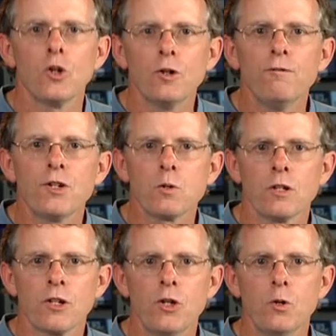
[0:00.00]
good
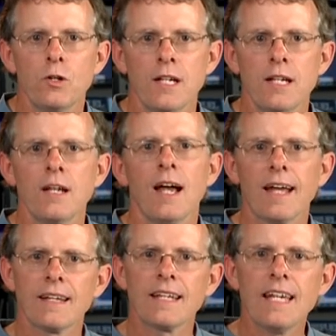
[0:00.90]
visual acuity,
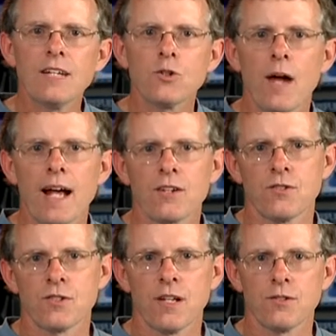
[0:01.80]
and a keen
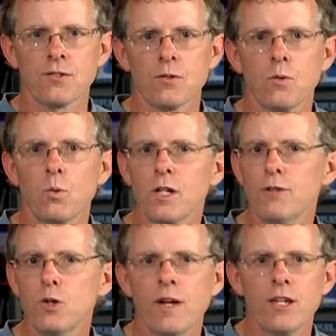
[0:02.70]
traction sense will
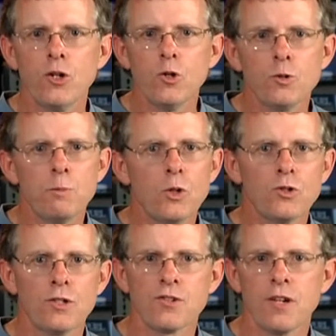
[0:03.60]
give you a huge
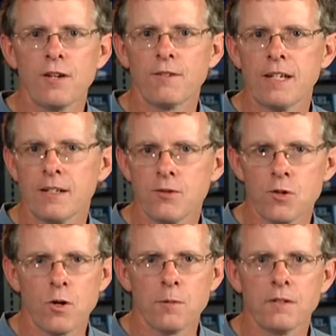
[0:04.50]
boost in safety and
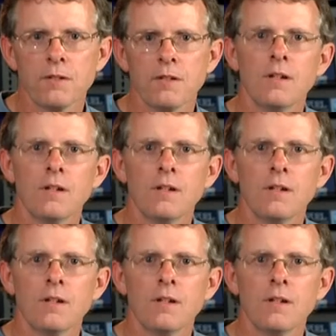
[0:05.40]
enjoyment.